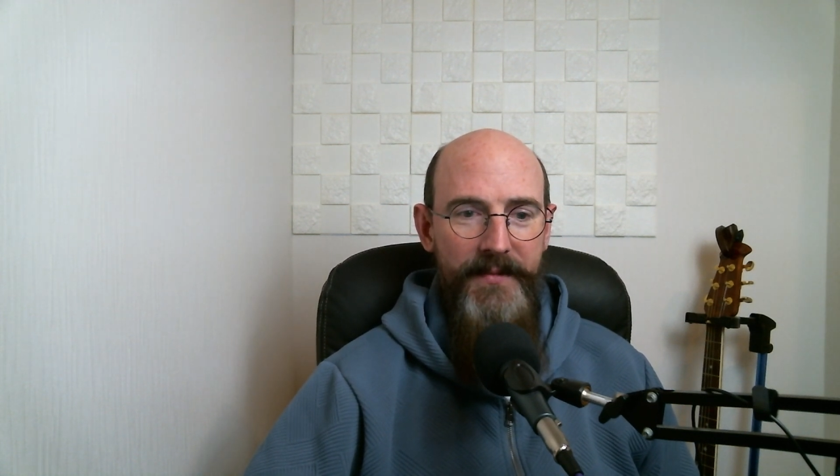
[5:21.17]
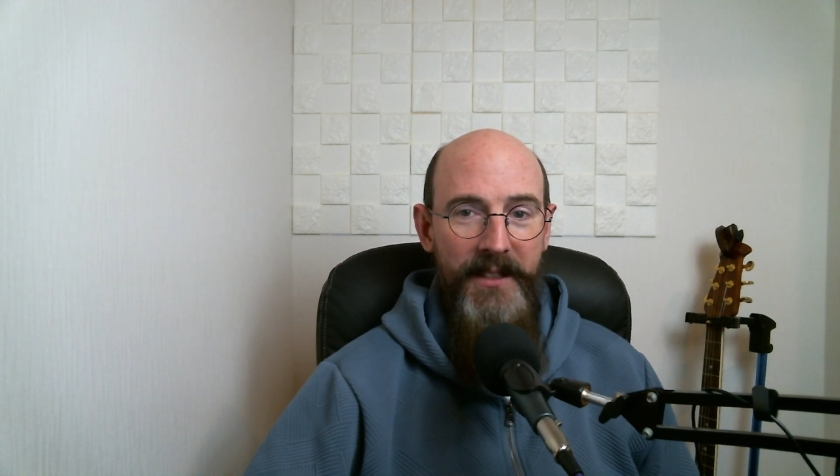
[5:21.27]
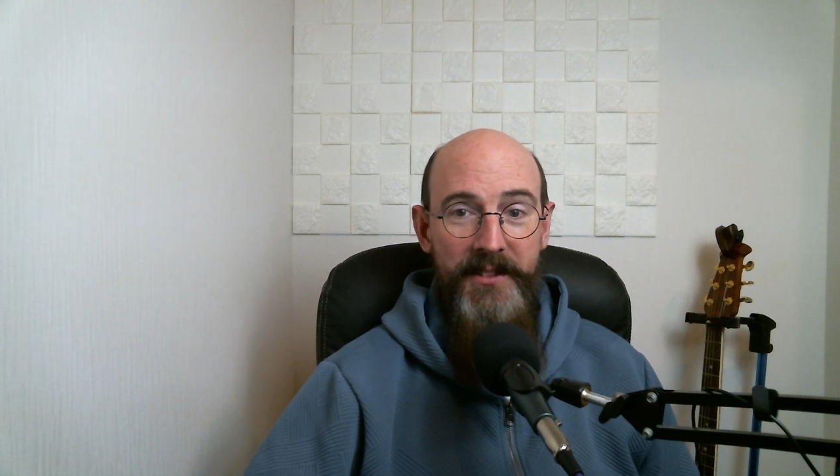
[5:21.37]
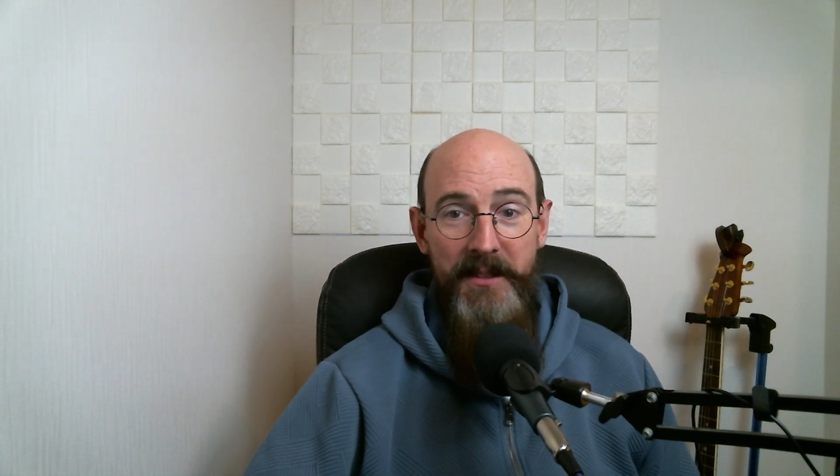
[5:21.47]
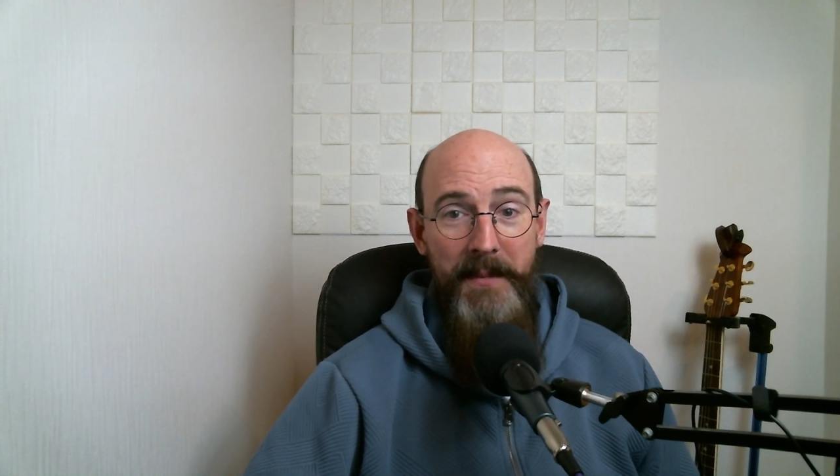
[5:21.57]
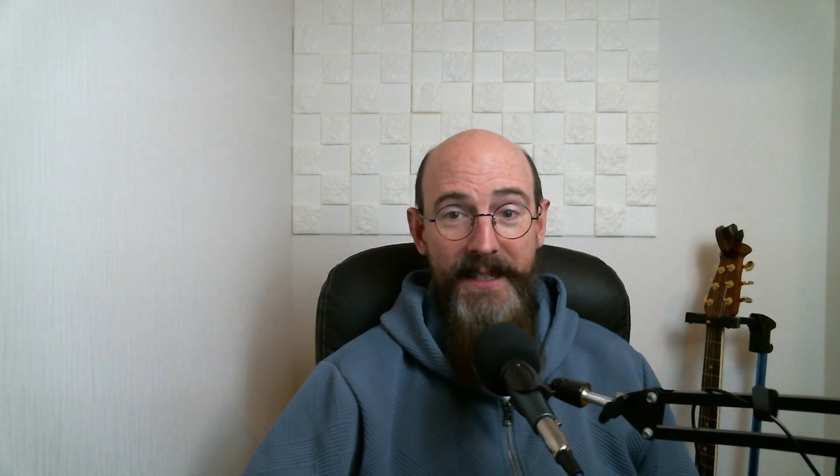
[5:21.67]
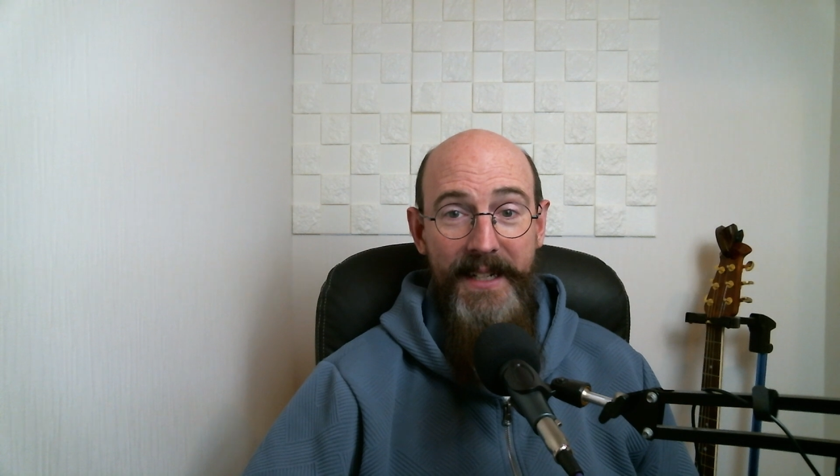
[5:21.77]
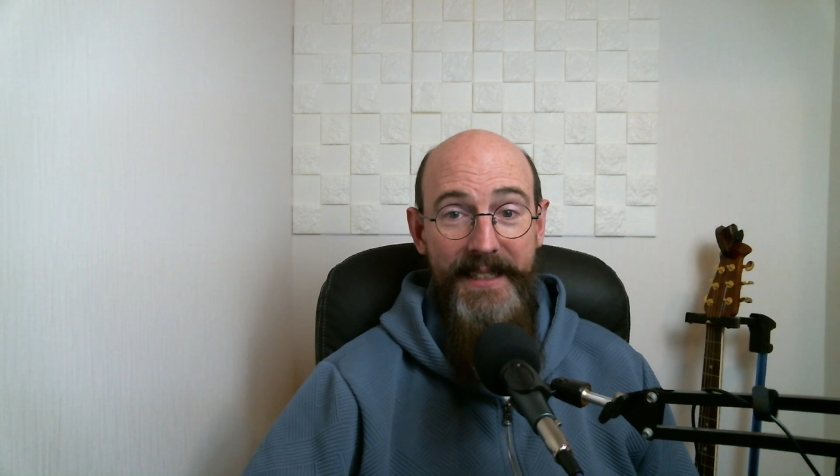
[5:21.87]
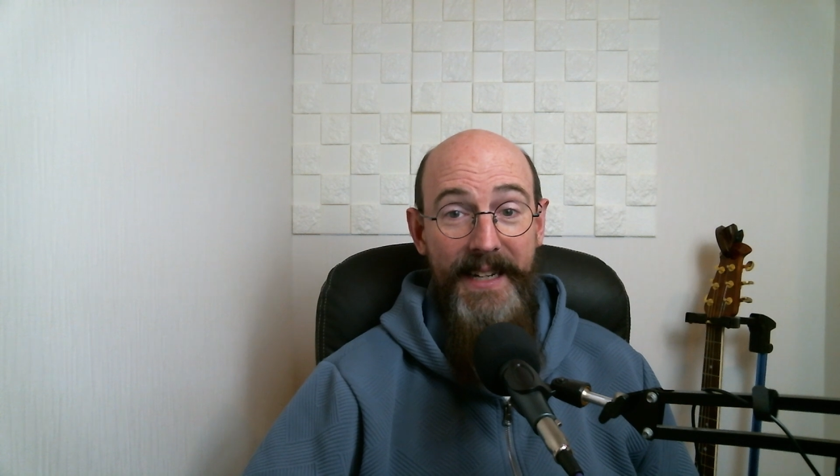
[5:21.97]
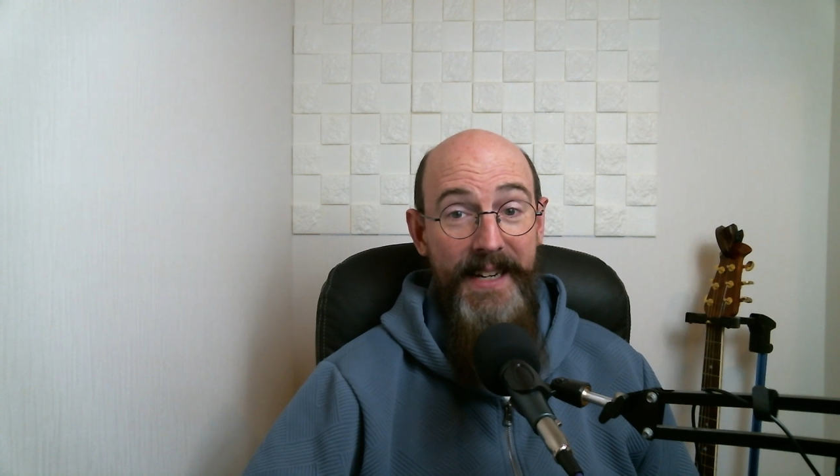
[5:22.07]
So you might
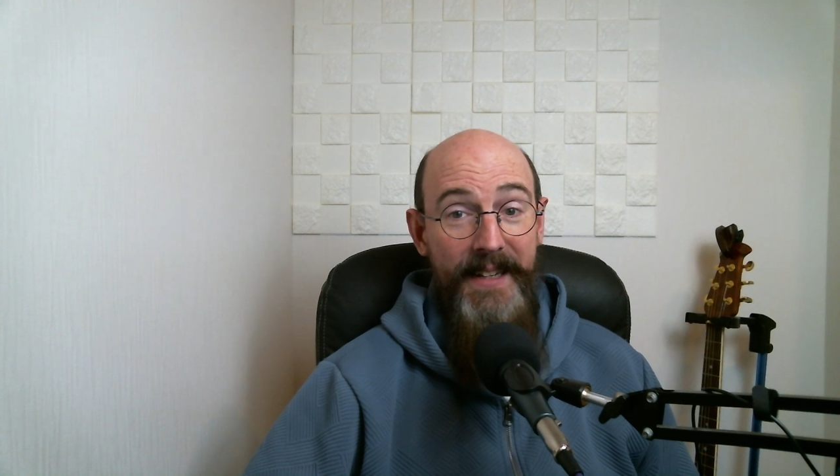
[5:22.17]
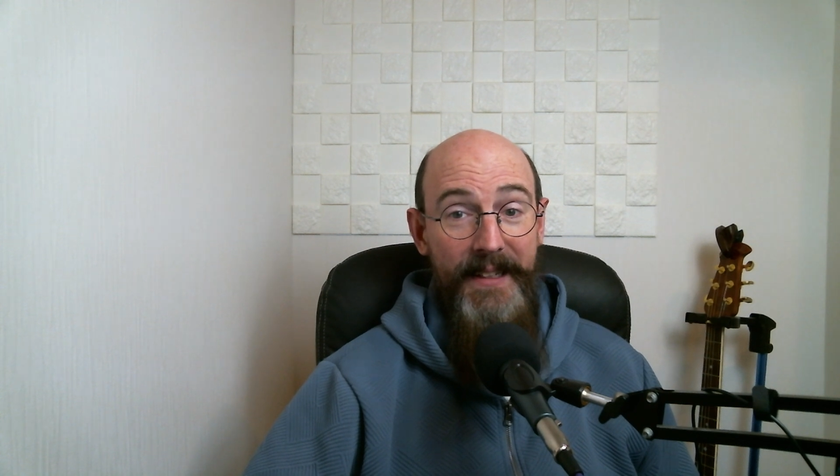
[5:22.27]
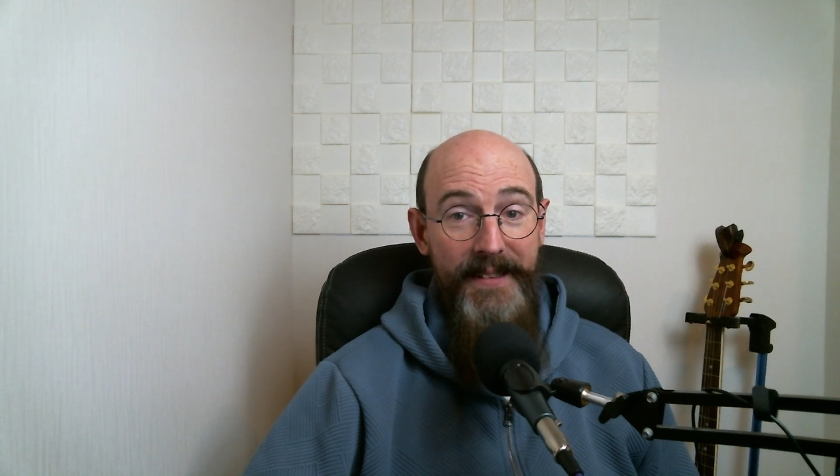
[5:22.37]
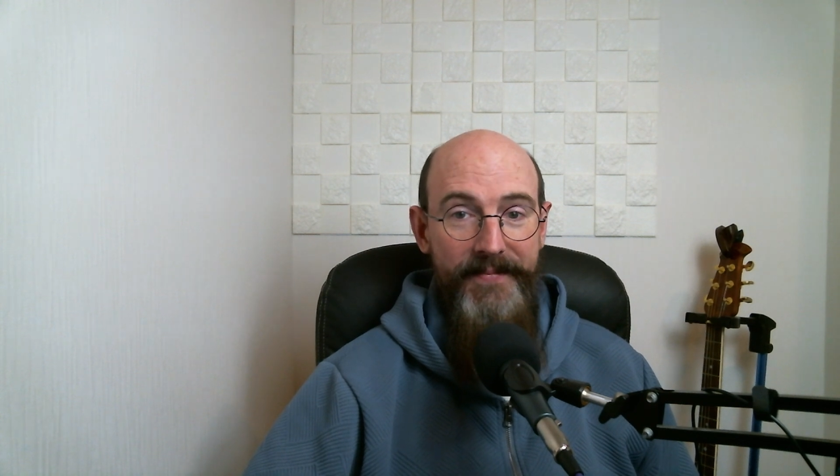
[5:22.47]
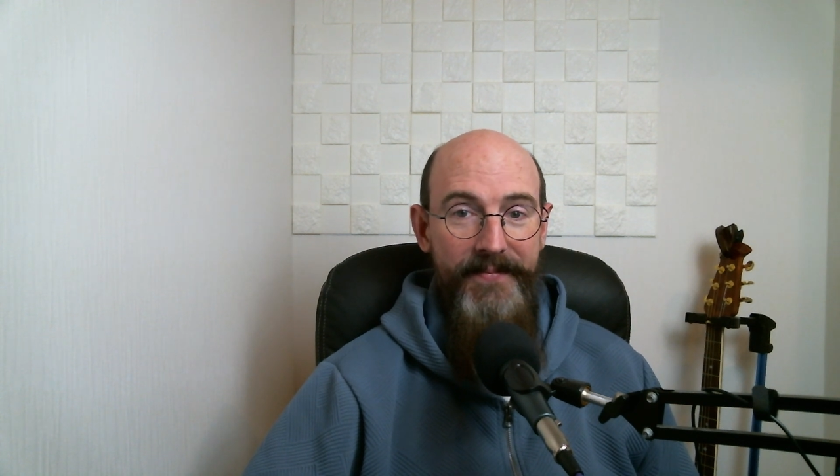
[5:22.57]
not get anything.